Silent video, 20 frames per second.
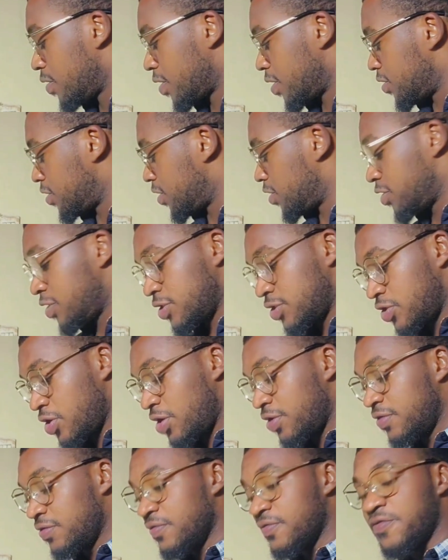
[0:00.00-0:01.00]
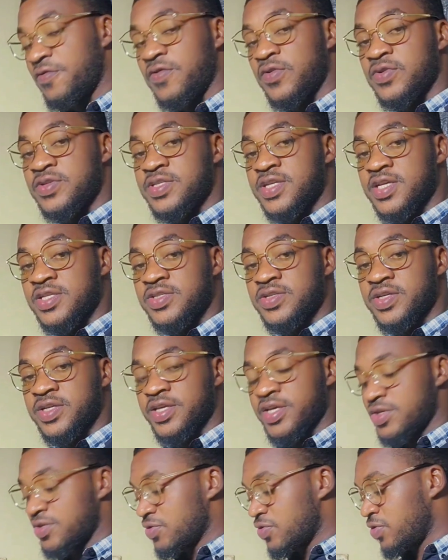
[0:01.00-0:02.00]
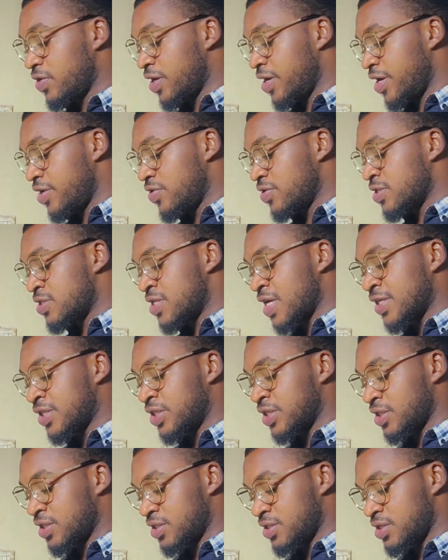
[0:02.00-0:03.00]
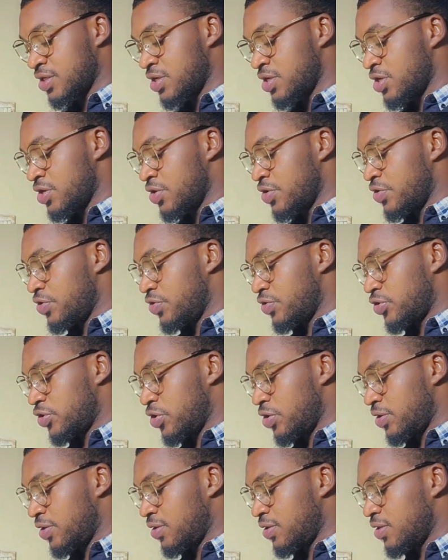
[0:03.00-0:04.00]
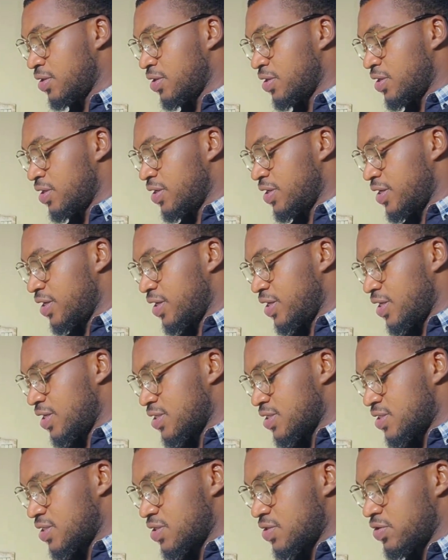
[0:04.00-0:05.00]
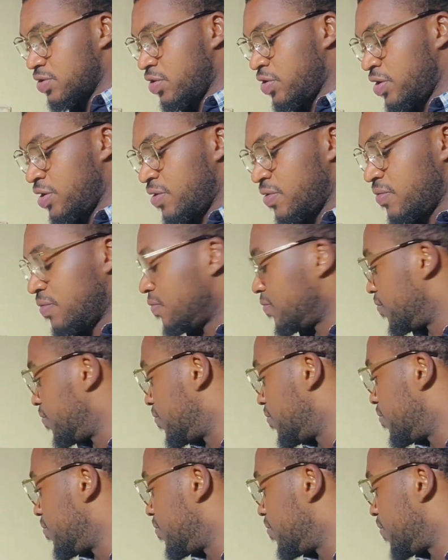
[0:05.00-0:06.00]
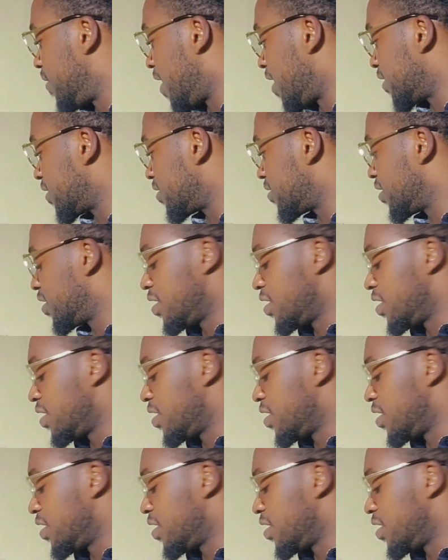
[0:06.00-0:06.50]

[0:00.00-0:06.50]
Okay, so to turn flow sensor again, you go ahead, you detach it, you turn it to the other part.